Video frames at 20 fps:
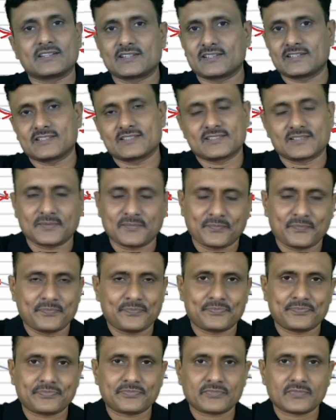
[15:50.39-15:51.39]
teaching.
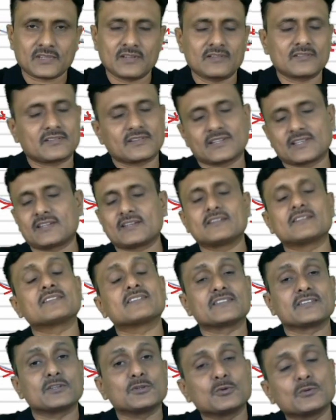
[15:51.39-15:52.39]
Take care.
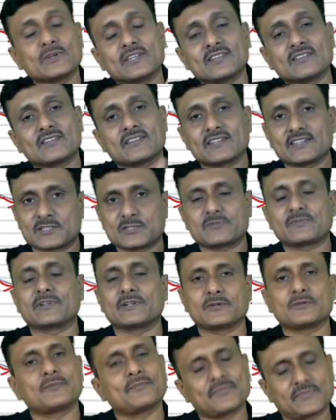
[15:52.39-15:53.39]
See you in the next video.